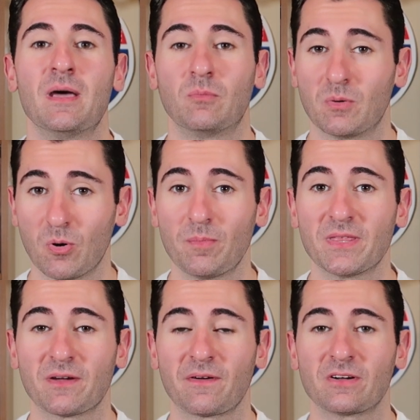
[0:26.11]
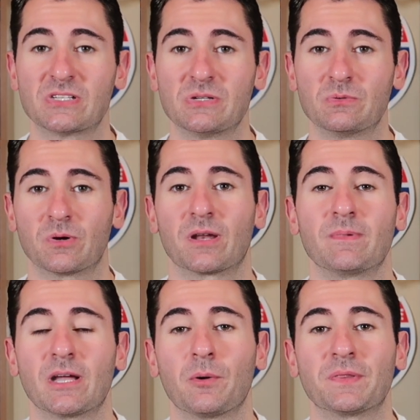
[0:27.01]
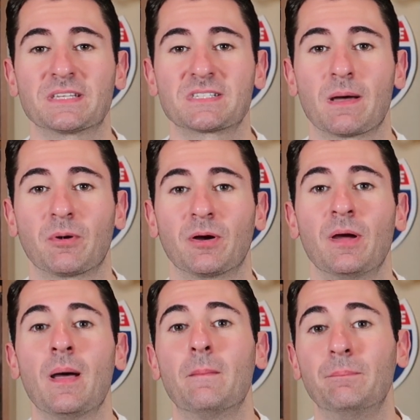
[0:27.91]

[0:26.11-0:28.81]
We will be there very soon. We're gonna be going this summer,